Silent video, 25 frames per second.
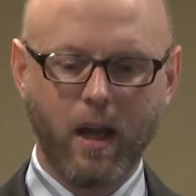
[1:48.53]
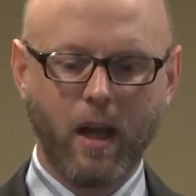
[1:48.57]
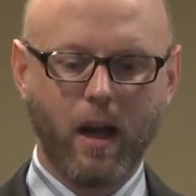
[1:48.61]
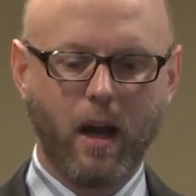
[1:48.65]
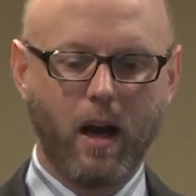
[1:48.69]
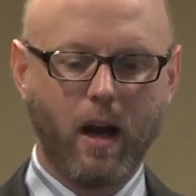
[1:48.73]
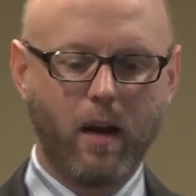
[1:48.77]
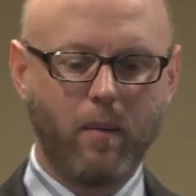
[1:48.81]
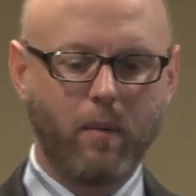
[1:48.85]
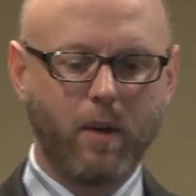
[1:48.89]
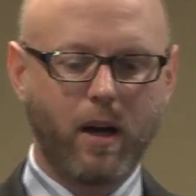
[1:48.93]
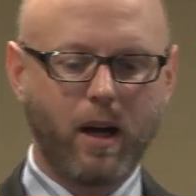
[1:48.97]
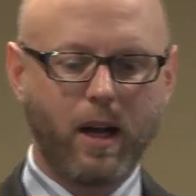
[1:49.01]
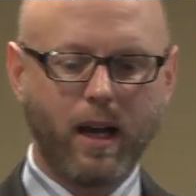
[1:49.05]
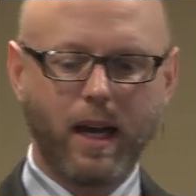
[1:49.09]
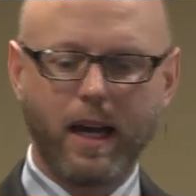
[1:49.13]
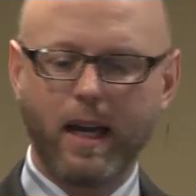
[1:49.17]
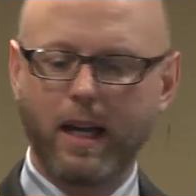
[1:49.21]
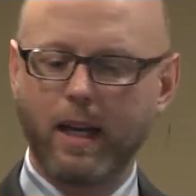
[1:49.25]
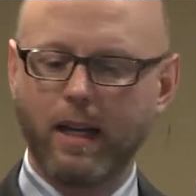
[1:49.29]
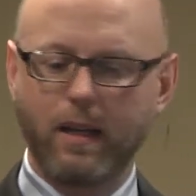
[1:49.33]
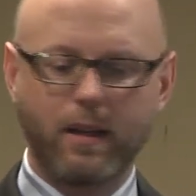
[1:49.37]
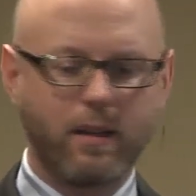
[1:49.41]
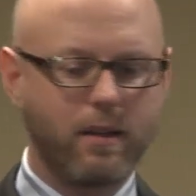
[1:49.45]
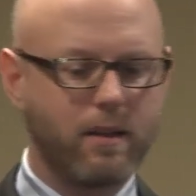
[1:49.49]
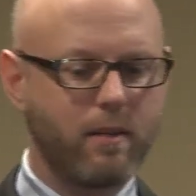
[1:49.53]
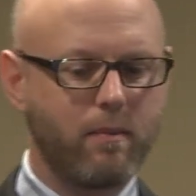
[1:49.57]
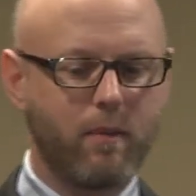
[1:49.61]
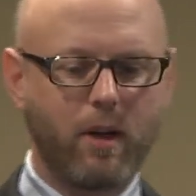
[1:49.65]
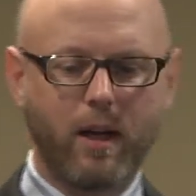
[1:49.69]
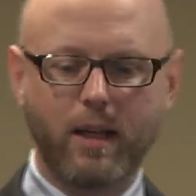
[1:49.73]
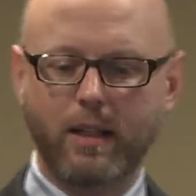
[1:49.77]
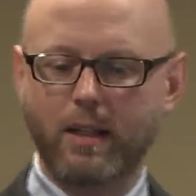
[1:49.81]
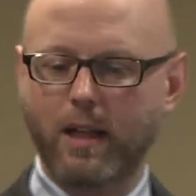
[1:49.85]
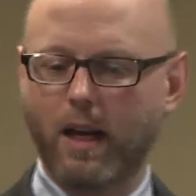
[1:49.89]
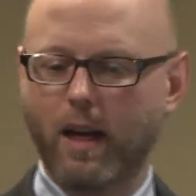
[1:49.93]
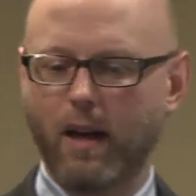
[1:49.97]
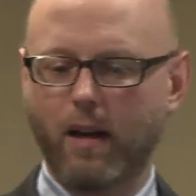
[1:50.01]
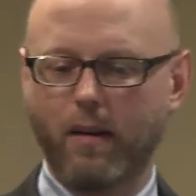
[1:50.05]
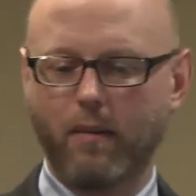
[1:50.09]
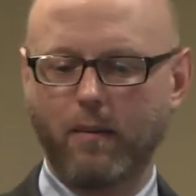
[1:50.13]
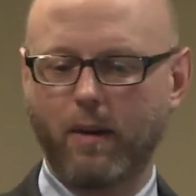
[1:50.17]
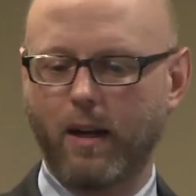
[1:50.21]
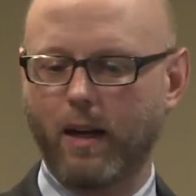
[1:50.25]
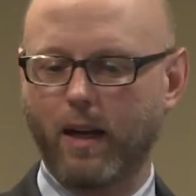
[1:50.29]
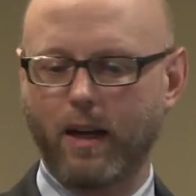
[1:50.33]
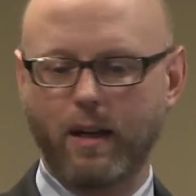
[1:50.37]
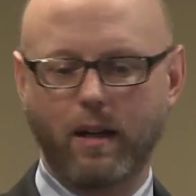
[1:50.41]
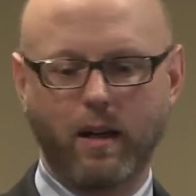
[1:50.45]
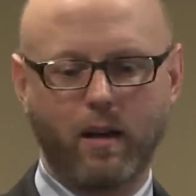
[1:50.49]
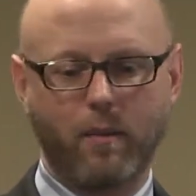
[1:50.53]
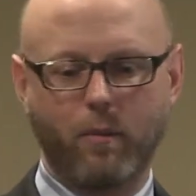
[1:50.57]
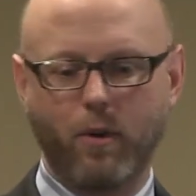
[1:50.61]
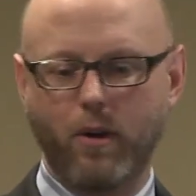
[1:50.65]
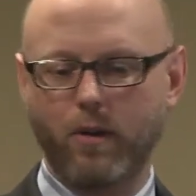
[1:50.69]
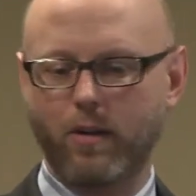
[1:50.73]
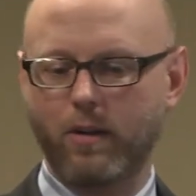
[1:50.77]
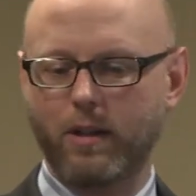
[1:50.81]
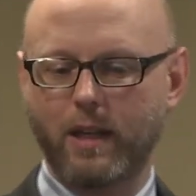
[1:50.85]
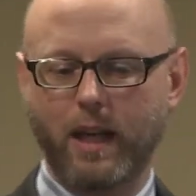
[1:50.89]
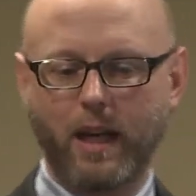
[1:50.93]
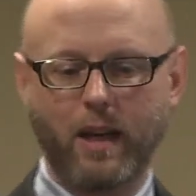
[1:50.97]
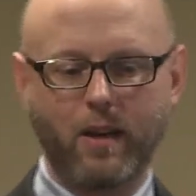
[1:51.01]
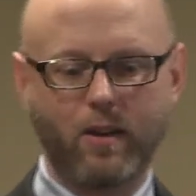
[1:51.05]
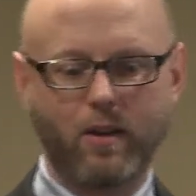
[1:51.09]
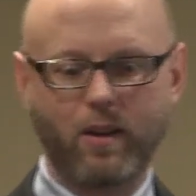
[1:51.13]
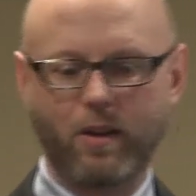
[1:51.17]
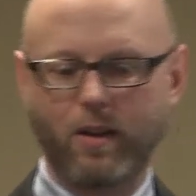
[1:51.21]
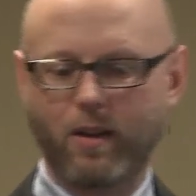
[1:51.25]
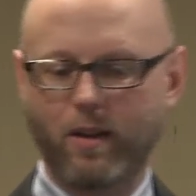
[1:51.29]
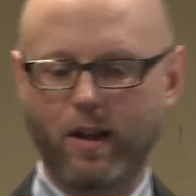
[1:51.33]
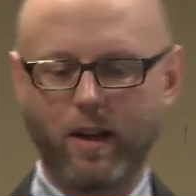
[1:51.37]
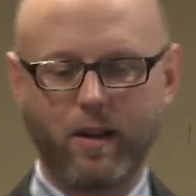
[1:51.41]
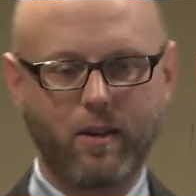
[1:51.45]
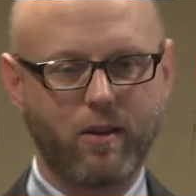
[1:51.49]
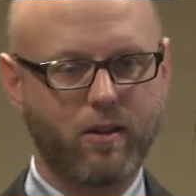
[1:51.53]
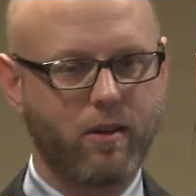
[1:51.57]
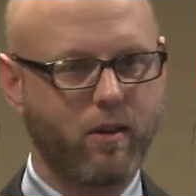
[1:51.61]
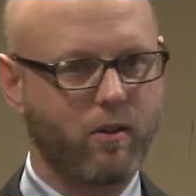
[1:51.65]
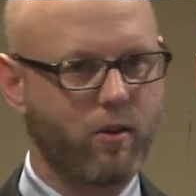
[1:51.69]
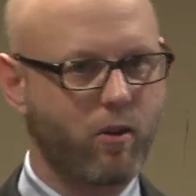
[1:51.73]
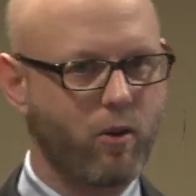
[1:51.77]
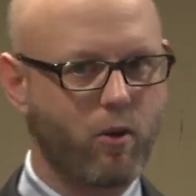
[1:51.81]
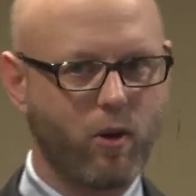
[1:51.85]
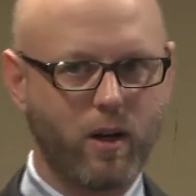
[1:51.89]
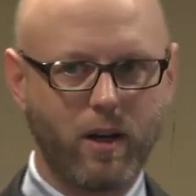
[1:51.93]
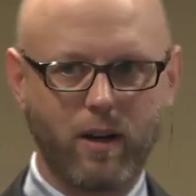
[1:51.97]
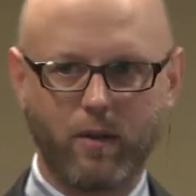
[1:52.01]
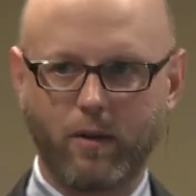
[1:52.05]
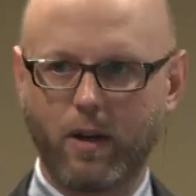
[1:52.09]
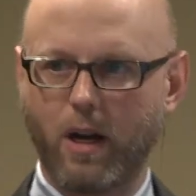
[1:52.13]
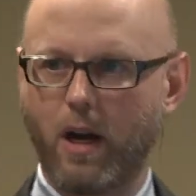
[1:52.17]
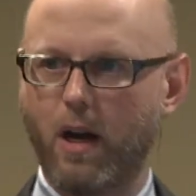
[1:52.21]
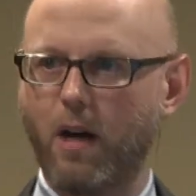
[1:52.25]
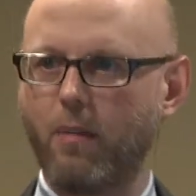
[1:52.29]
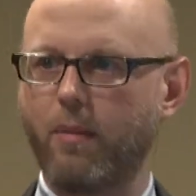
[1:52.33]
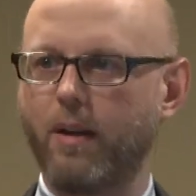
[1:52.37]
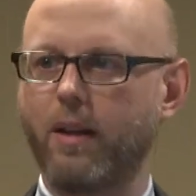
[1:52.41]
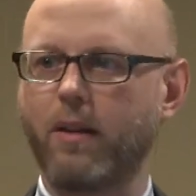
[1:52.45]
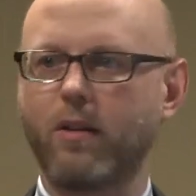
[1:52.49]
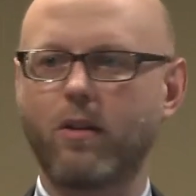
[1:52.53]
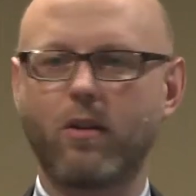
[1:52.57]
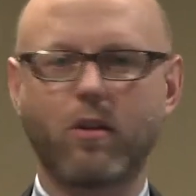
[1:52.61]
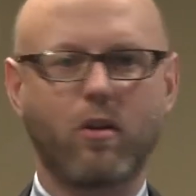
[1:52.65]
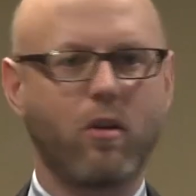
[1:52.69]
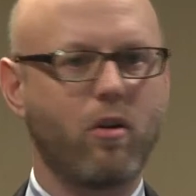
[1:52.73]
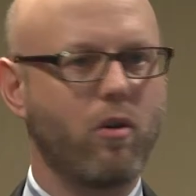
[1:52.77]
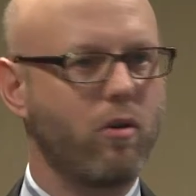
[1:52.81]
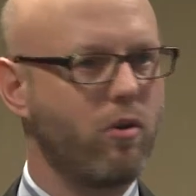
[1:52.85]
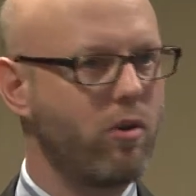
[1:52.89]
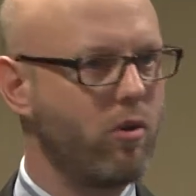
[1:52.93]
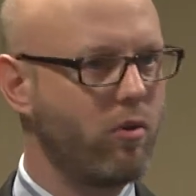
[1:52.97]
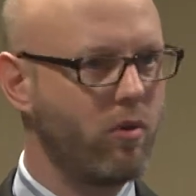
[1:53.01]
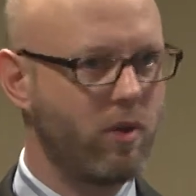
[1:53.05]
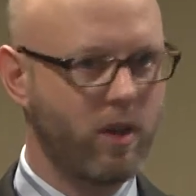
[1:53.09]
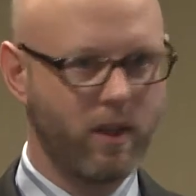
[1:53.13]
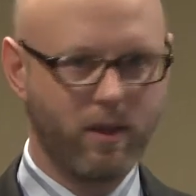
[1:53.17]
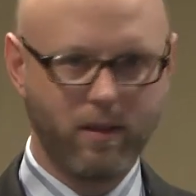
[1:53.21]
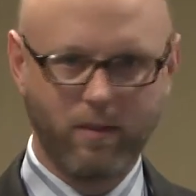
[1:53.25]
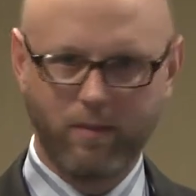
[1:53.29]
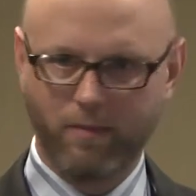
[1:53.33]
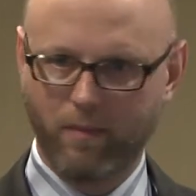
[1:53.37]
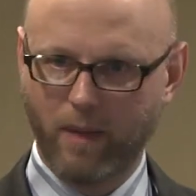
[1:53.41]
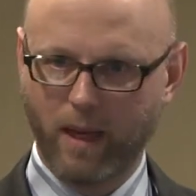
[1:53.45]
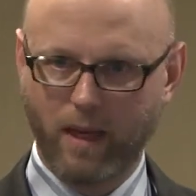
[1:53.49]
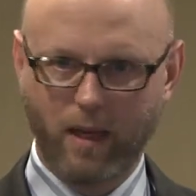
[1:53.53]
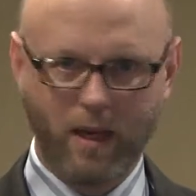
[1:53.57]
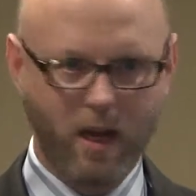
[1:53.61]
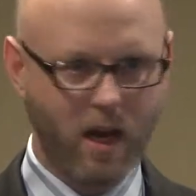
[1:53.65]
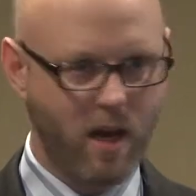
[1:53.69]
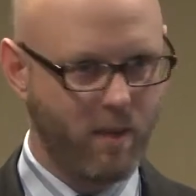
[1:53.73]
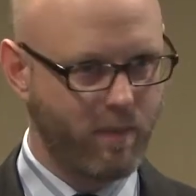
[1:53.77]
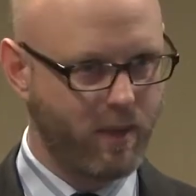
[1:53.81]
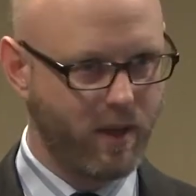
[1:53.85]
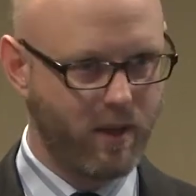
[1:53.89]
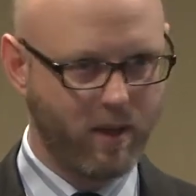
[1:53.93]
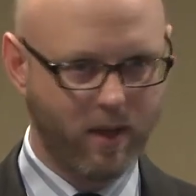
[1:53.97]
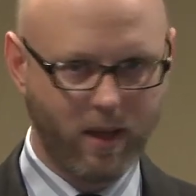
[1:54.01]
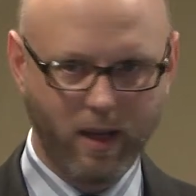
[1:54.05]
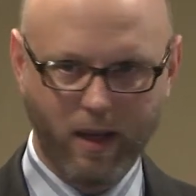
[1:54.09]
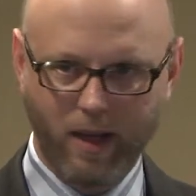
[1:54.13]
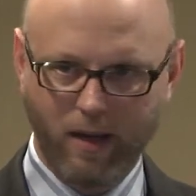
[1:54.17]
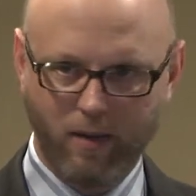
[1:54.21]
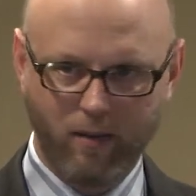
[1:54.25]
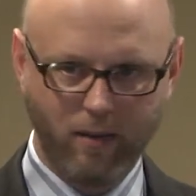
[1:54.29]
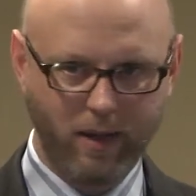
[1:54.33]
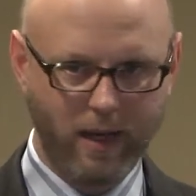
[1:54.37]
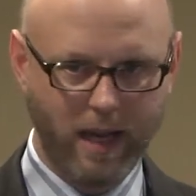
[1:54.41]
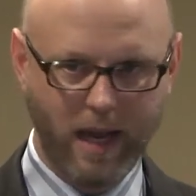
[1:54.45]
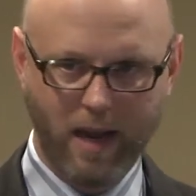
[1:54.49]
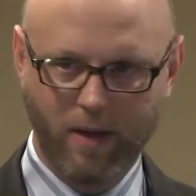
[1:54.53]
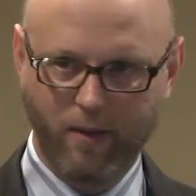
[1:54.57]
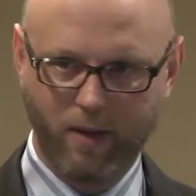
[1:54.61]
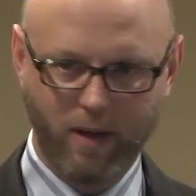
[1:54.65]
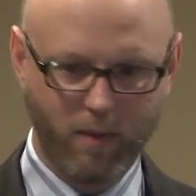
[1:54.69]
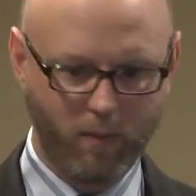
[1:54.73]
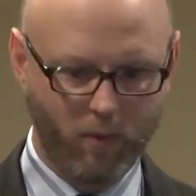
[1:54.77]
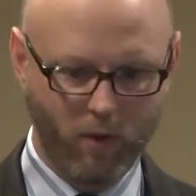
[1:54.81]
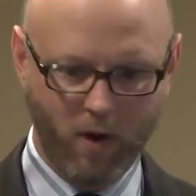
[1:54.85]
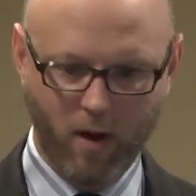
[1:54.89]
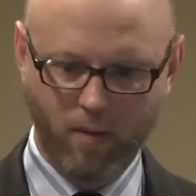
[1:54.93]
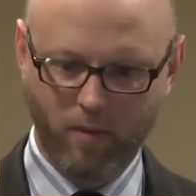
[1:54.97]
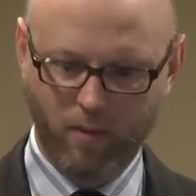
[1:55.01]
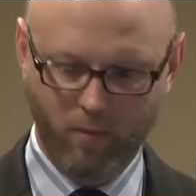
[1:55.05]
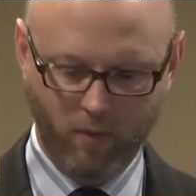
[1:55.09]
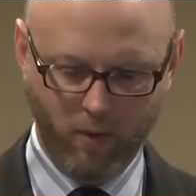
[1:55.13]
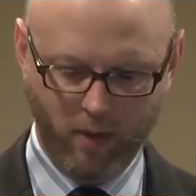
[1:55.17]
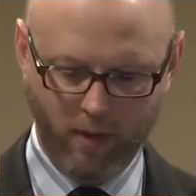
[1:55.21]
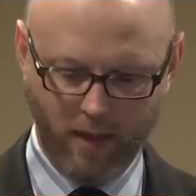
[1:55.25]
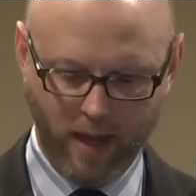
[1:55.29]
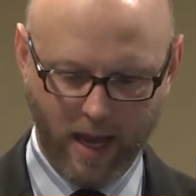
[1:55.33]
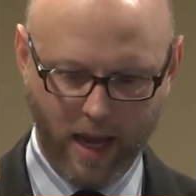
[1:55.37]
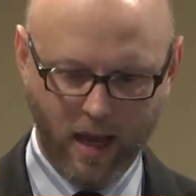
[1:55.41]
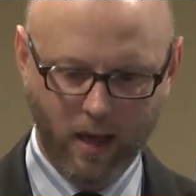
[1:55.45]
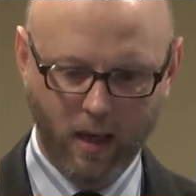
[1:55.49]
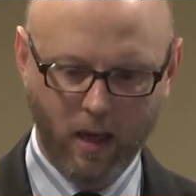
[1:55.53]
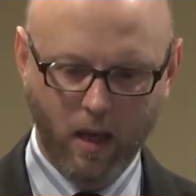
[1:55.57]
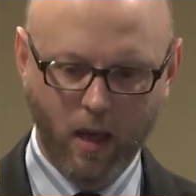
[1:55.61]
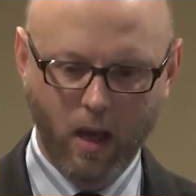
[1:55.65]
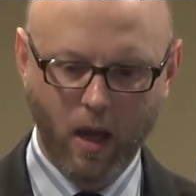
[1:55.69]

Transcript: My presentation is licensed under Creative Commons, so you can make copies. I don't have any problem with that.